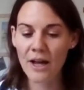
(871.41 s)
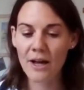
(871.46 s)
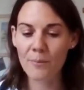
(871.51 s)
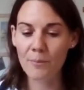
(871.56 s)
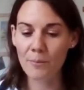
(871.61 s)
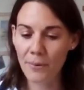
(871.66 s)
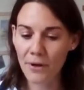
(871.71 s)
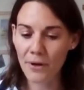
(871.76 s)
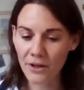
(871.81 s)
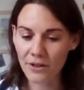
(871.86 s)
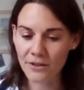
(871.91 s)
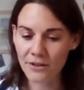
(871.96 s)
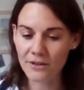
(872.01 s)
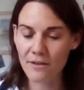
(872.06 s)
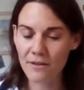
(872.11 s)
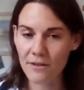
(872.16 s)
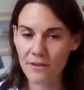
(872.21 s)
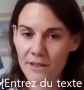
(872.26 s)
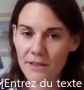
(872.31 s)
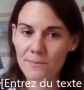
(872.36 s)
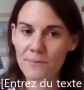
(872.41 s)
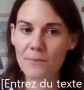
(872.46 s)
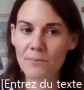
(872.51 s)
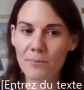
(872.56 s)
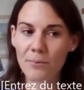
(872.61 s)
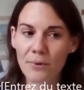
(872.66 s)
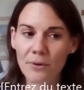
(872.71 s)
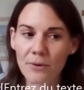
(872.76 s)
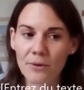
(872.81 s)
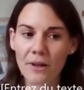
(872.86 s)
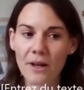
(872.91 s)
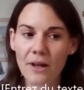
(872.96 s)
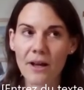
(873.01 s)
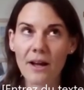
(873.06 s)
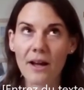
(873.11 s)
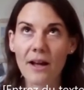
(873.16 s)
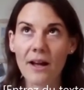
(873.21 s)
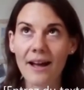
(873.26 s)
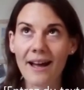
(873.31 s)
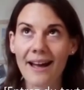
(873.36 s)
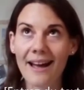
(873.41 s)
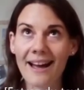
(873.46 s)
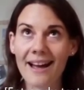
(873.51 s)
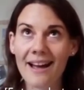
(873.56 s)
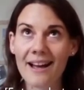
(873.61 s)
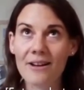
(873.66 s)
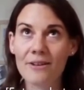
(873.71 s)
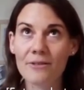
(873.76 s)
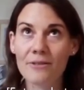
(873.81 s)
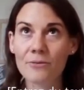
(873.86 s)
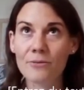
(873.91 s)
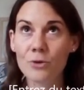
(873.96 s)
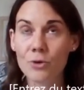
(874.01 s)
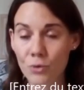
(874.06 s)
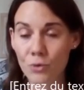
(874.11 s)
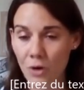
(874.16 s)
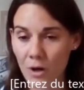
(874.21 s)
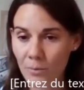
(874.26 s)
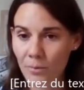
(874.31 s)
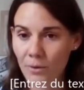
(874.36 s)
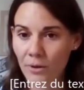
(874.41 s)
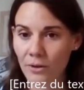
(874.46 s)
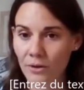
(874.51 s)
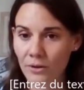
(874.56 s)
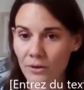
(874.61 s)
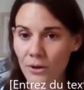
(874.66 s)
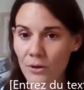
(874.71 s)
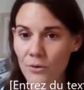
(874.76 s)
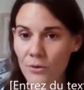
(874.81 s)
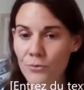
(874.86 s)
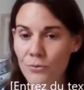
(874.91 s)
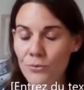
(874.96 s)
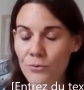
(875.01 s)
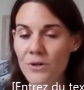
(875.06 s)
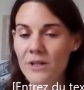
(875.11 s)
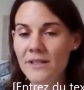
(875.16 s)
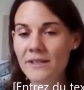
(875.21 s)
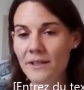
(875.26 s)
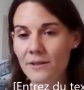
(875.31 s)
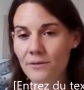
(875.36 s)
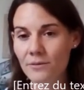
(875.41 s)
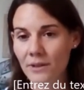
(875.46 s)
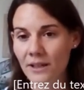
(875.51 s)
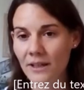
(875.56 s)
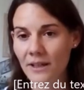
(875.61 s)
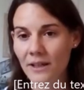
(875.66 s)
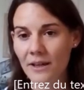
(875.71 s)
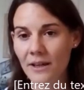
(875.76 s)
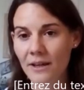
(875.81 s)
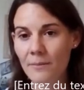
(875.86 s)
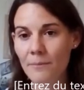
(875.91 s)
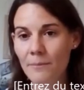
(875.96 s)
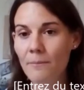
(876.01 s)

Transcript: But these people have trouble receiving